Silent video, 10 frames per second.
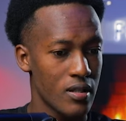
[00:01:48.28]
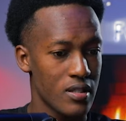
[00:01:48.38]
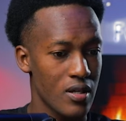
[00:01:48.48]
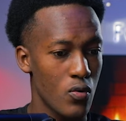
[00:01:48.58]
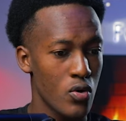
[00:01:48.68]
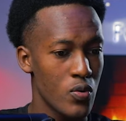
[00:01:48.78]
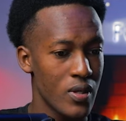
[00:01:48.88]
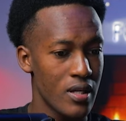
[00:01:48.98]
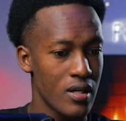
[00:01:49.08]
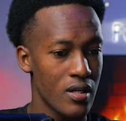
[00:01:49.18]
It's a good
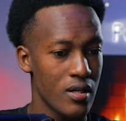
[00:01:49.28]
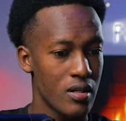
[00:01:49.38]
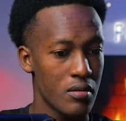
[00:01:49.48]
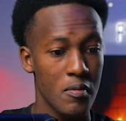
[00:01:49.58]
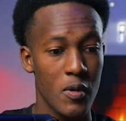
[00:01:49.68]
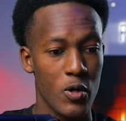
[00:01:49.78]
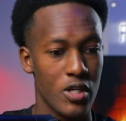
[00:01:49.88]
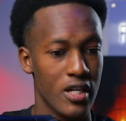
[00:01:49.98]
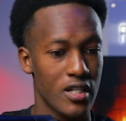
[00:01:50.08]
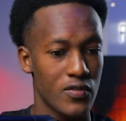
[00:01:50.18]
one. Remember, we're
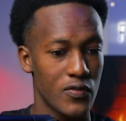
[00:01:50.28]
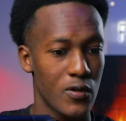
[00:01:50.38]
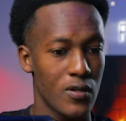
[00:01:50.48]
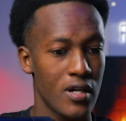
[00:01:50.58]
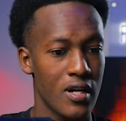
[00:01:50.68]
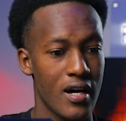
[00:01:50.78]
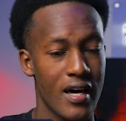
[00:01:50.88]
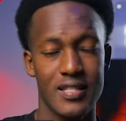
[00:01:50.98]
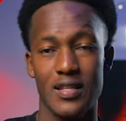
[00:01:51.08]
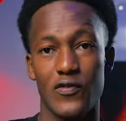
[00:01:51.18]
in H4.
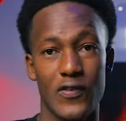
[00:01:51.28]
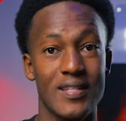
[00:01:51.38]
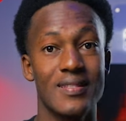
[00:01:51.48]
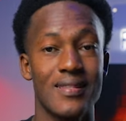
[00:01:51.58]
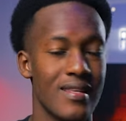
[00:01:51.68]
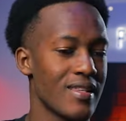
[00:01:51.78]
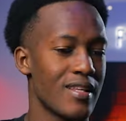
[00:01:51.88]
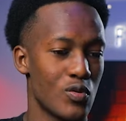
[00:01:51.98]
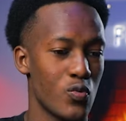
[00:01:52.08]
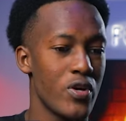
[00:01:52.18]
That's the first thing
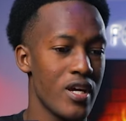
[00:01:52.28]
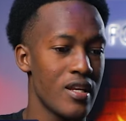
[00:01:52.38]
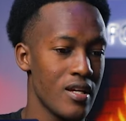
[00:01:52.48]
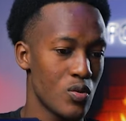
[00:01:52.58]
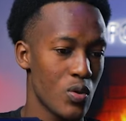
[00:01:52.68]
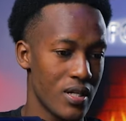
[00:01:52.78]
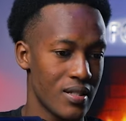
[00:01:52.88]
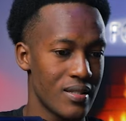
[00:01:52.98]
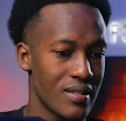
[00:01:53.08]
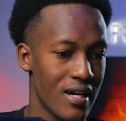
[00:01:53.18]
that we need to
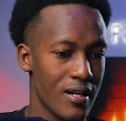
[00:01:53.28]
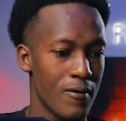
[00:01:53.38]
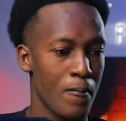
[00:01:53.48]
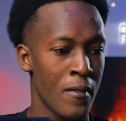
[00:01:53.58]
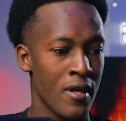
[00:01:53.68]
understand.